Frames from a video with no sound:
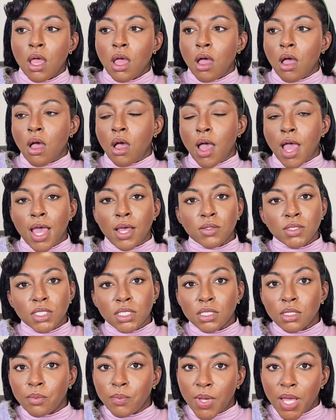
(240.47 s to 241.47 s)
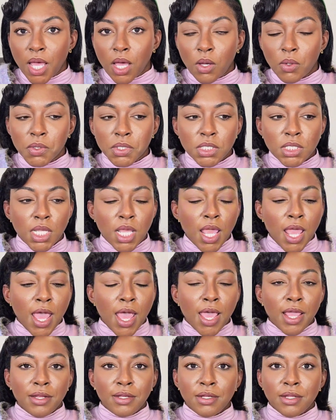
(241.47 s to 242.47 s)
are out and about,
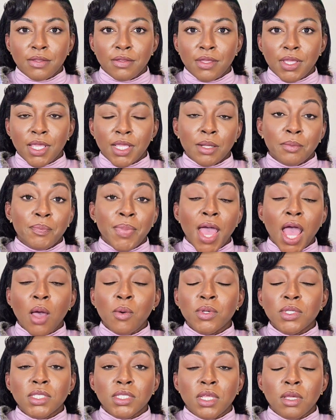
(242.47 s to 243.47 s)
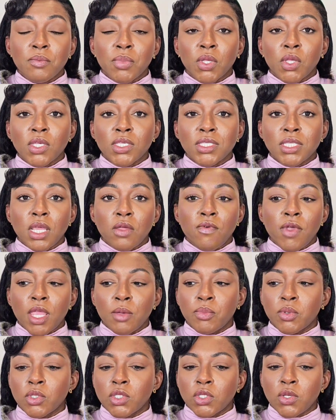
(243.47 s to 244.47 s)
and it empowers them because they're
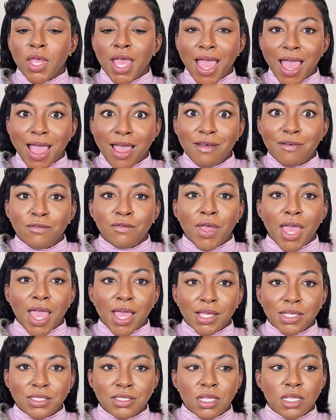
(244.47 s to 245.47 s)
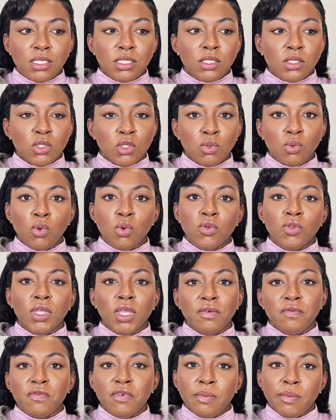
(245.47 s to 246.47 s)
able to have access to all
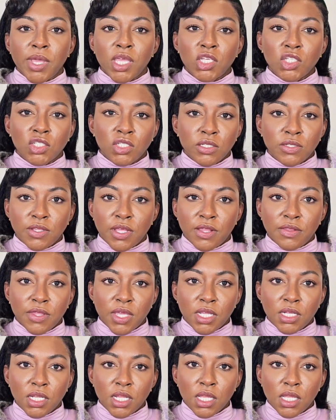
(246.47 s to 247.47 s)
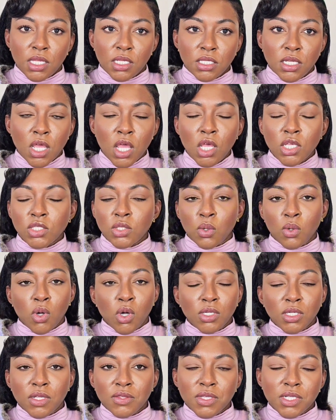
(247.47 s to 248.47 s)
the information that they need. So
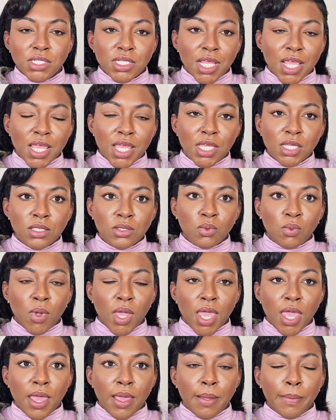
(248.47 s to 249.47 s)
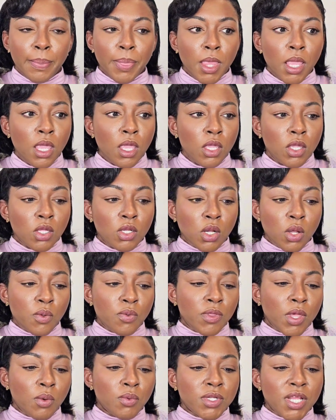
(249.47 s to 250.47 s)
gone are the days where,
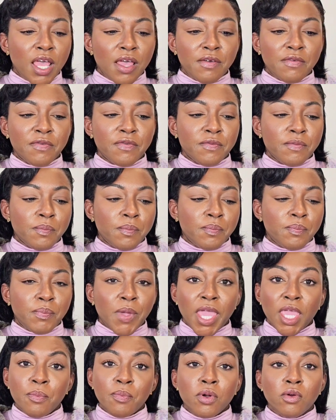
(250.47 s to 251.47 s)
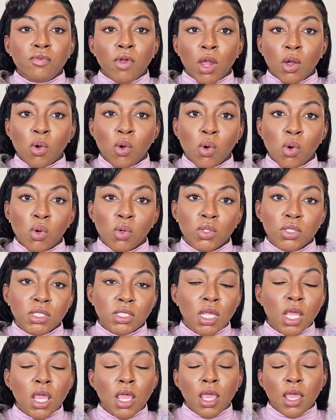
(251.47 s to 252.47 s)
they would have paper
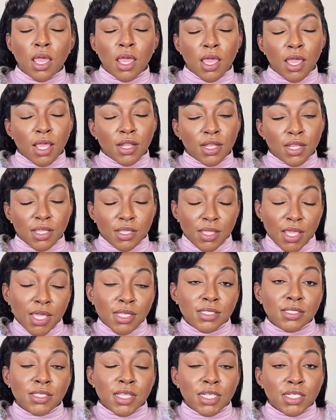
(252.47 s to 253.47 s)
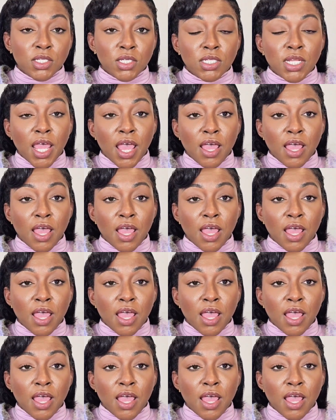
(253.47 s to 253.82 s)
records. And yes, they do